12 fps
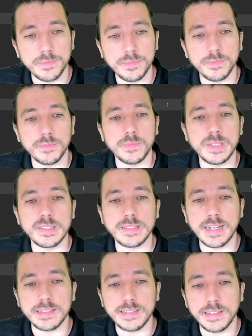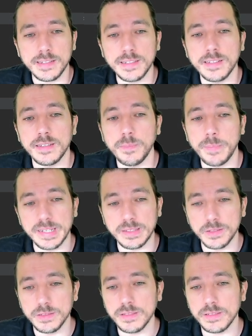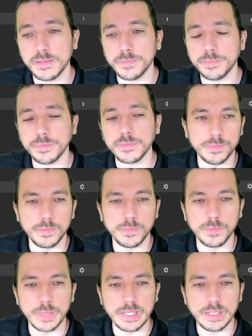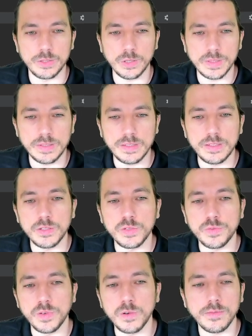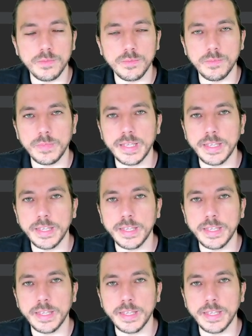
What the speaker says: static methods. So this is useful if we